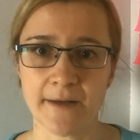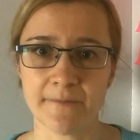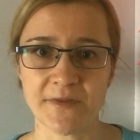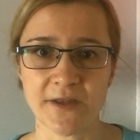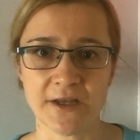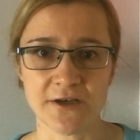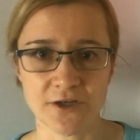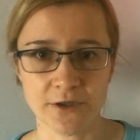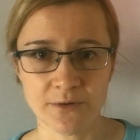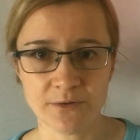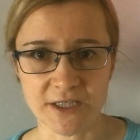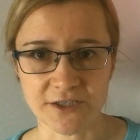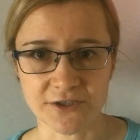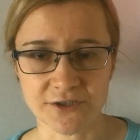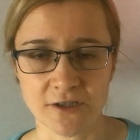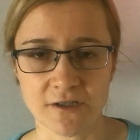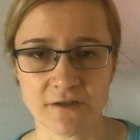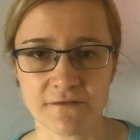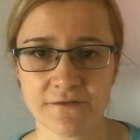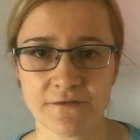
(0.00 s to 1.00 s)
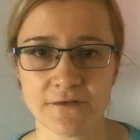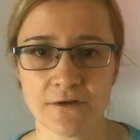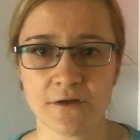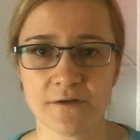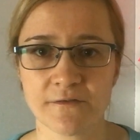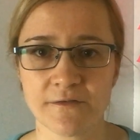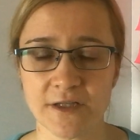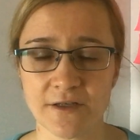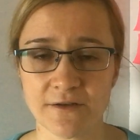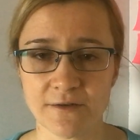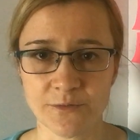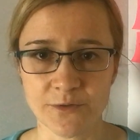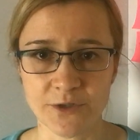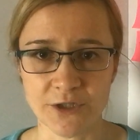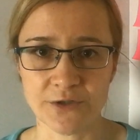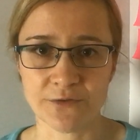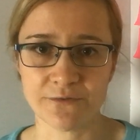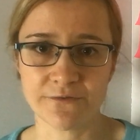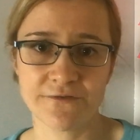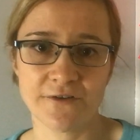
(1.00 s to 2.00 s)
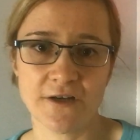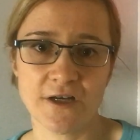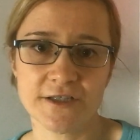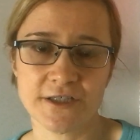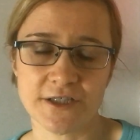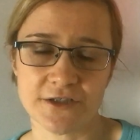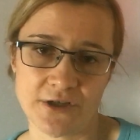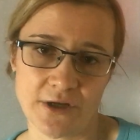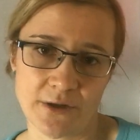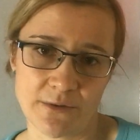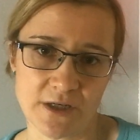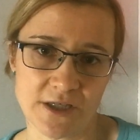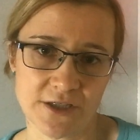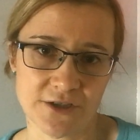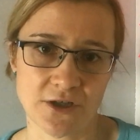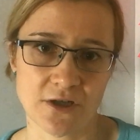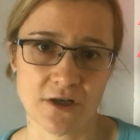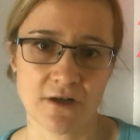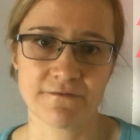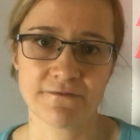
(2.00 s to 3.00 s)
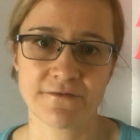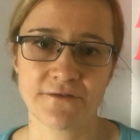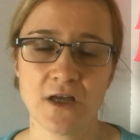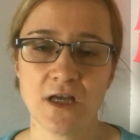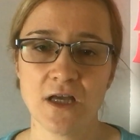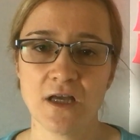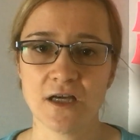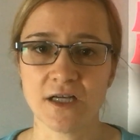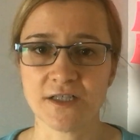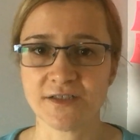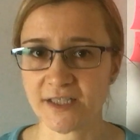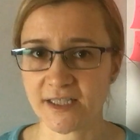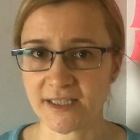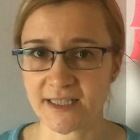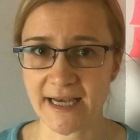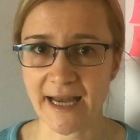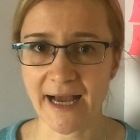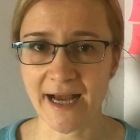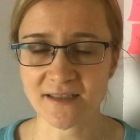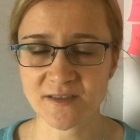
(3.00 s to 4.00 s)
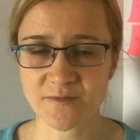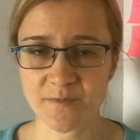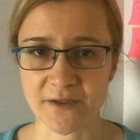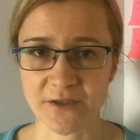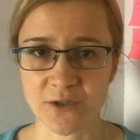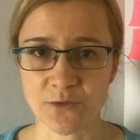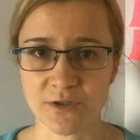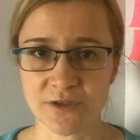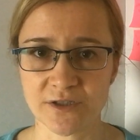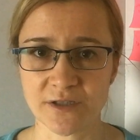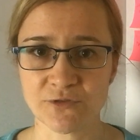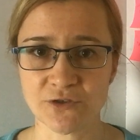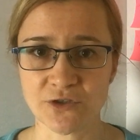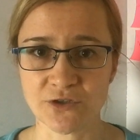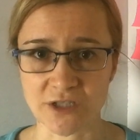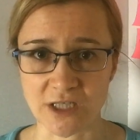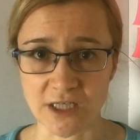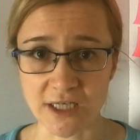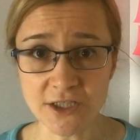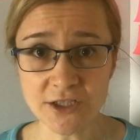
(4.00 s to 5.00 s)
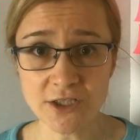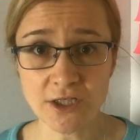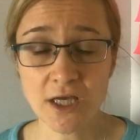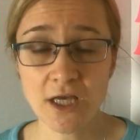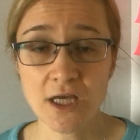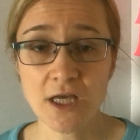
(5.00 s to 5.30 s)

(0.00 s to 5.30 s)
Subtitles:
the knowledge of the further knowledge of a certain aspect you want them to teach